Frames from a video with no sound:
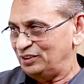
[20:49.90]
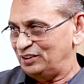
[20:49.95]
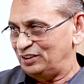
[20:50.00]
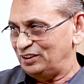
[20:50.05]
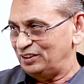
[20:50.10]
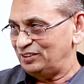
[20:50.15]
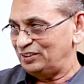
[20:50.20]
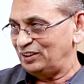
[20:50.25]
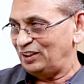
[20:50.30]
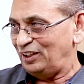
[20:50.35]

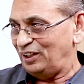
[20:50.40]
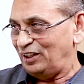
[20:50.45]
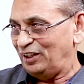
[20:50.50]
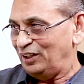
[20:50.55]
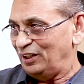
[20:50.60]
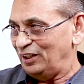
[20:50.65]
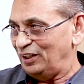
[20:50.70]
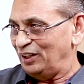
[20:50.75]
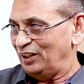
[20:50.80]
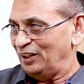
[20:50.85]
This
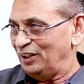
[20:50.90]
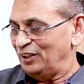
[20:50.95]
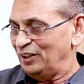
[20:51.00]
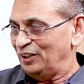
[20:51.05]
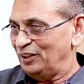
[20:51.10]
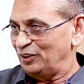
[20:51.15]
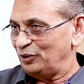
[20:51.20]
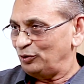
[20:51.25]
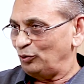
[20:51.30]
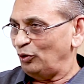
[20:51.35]

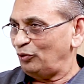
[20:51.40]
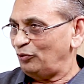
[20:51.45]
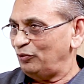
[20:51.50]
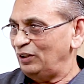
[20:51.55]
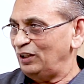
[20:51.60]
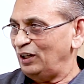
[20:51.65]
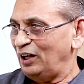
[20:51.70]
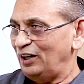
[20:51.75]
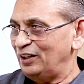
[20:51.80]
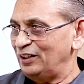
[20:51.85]

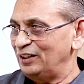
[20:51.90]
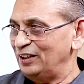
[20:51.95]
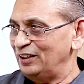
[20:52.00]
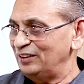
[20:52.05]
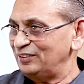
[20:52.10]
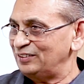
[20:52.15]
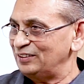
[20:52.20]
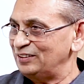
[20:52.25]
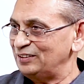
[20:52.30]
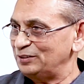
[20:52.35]
Rockwell
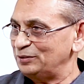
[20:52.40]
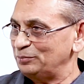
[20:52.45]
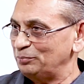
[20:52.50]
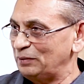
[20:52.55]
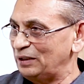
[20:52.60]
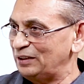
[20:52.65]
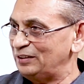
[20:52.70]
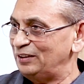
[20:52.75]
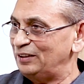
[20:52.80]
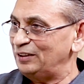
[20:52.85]
hardness is
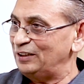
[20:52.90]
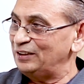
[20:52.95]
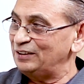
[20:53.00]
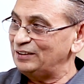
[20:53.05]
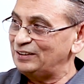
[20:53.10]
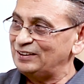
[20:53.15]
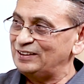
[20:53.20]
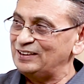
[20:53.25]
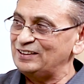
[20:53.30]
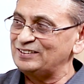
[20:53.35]
measured
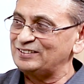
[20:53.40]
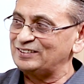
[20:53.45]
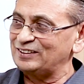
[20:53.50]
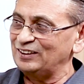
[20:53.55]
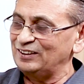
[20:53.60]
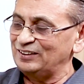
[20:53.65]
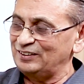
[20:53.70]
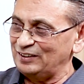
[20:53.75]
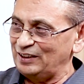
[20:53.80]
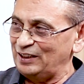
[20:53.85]
in 3
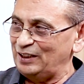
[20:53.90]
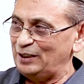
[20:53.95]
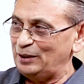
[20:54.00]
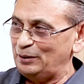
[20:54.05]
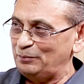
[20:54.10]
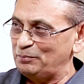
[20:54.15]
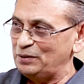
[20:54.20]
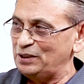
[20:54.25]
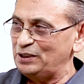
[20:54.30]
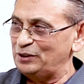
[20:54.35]
scales,
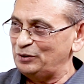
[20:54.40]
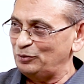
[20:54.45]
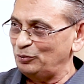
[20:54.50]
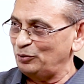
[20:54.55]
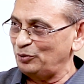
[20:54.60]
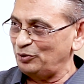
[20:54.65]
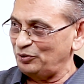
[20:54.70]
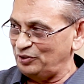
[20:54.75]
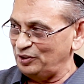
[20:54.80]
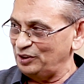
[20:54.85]
A, B,
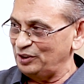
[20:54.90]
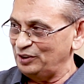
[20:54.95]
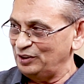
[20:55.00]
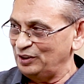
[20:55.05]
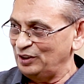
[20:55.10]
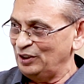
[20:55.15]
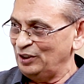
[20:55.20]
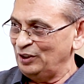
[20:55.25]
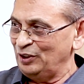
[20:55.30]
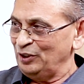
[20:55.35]
or C.
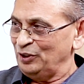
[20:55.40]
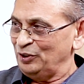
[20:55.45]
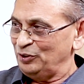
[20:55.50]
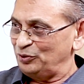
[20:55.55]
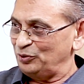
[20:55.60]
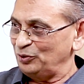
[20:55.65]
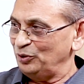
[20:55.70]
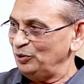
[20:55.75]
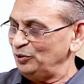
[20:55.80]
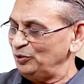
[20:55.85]

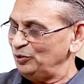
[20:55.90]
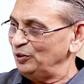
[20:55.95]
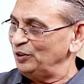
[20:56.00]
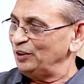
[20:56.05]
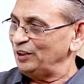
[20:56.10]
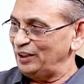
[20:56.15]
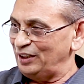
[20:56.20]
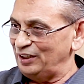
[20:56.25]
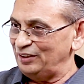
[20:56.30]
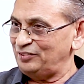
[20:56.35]
So
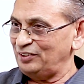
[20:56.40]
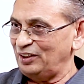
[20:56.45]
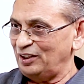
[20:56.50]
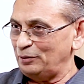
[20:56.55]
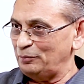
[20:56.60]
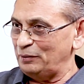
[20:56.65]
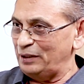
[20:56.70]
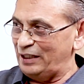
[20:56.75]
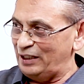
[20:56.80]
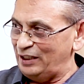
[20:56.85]

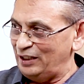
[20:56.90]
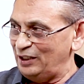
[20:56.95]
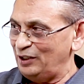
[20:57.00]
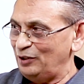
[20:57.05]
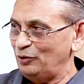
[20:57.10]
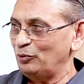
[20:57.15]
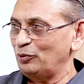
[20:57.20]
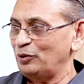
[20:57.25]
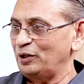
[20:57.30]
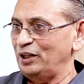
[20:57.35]

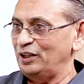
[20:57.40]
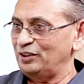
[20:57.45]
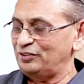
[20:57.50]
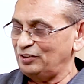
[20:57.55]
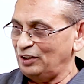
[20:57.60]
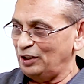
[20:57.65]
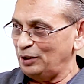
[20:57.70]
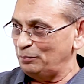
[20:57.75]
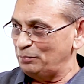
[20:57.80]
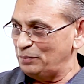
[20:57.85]
HRA or
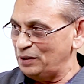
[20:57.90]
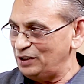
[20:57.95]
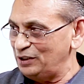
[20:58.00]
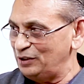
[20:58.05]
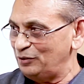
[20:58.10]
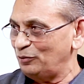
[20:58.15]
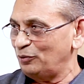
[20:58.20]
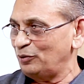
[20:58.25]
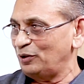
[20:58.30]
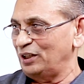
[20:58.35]

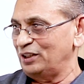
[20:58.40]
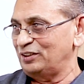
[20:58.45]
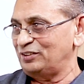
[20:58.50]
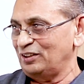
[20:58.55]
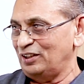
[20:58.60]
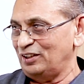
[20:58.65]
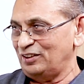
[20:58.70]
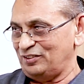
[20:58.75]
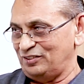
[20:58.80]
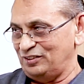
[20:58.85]
HRB or
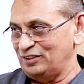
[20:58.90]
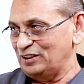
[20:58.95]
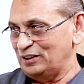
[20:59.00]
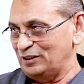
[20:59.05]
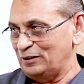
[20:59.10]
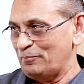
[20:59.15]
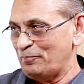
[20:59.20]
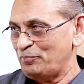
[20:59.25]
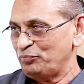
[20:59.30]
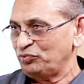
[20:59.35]

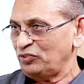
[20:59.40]
HRC.